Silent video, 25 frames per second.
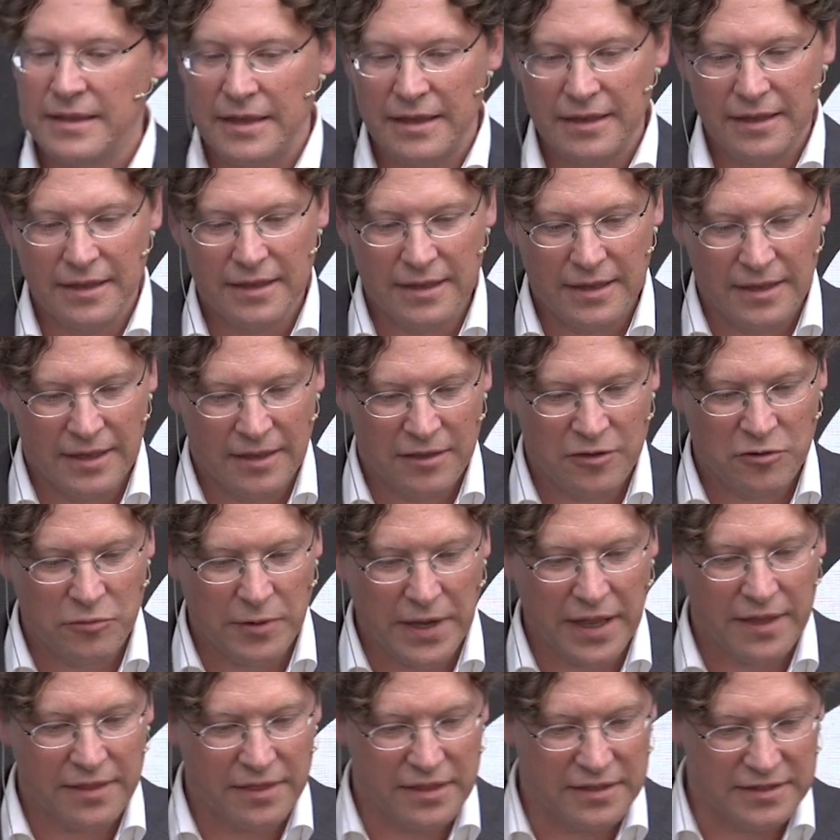uh,
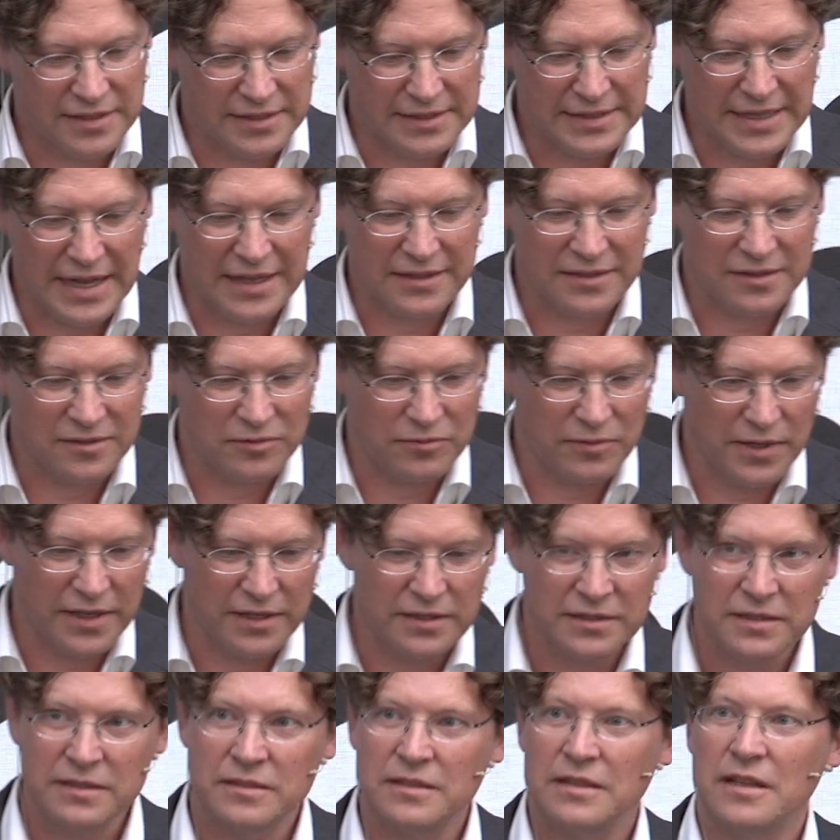crack this nut,
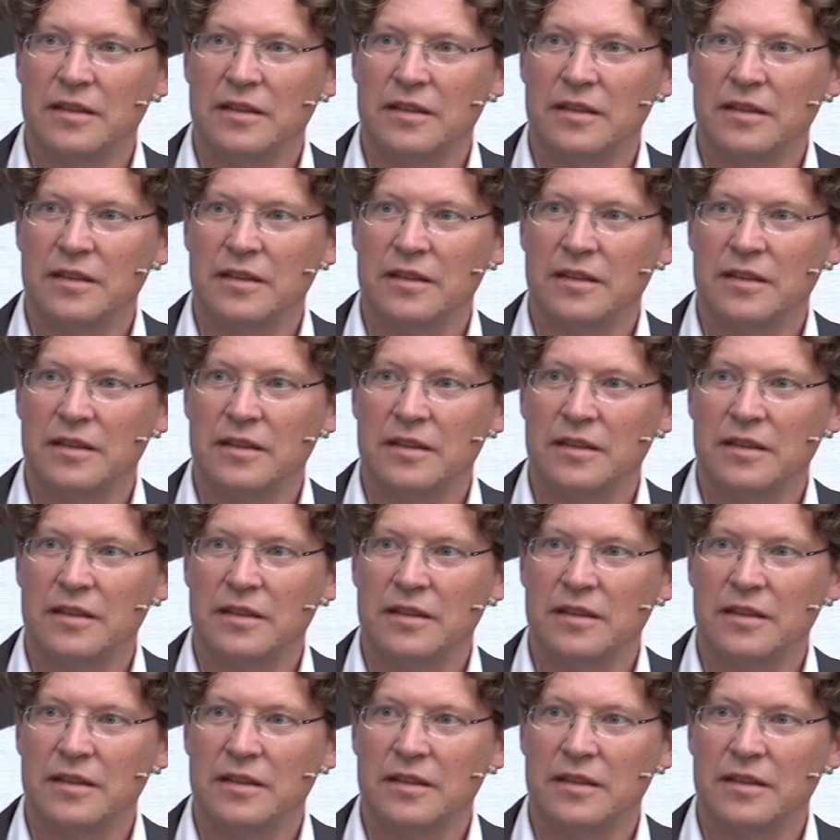right,